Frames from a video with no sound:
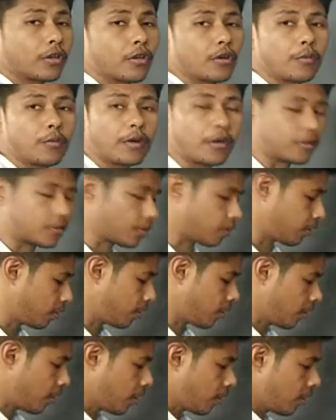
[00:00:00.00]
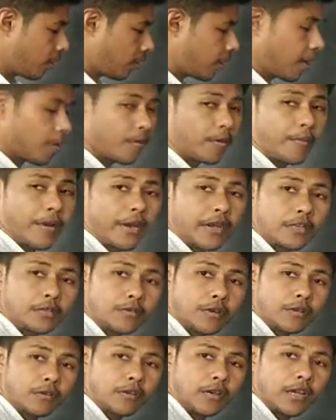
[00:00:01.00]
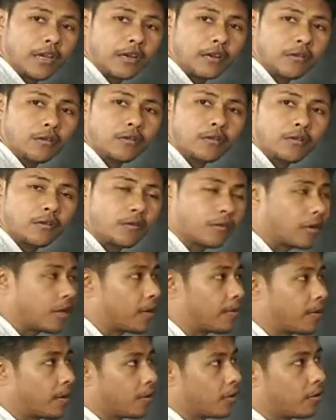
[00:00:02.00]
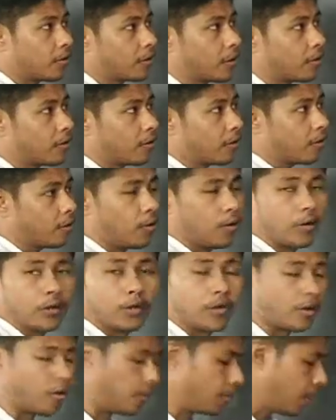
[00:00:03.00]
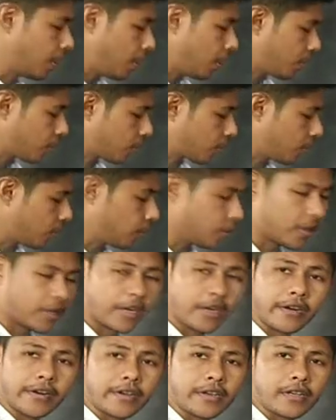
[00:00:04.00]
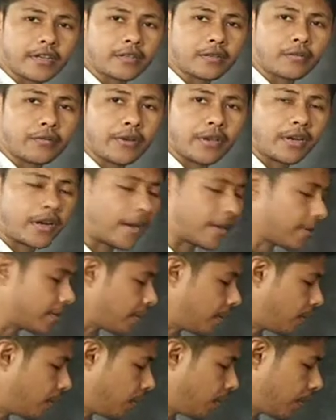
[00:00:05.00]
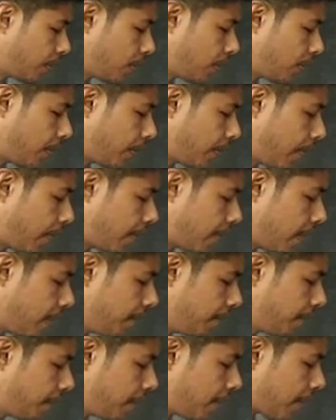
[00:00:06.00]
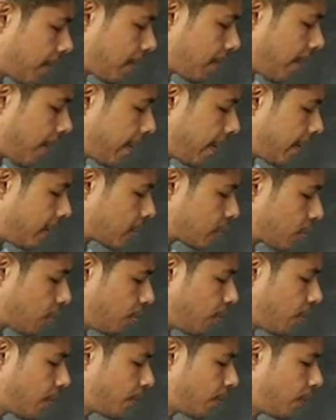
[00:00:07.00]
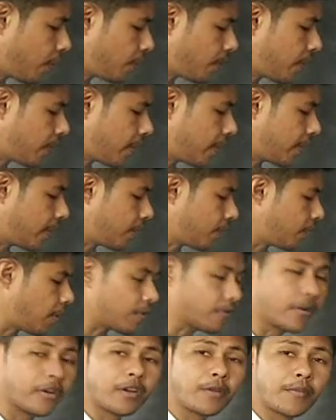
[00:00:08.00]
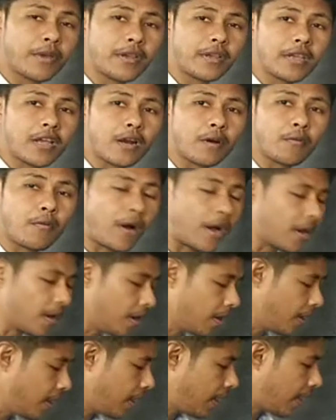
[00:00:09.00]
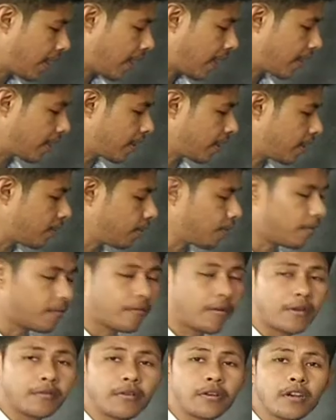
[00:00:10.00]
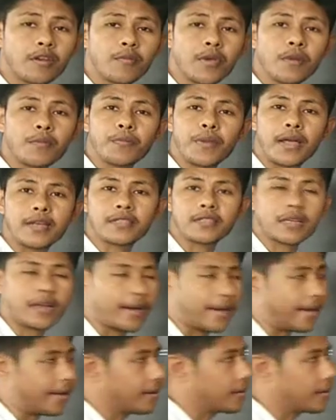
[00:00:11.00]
cube also. Here minus 1 whole cube. So here it is, we write here whole cube. Then if we take minus common from here, then what will remain here? 1. And here what will remain? Plus I.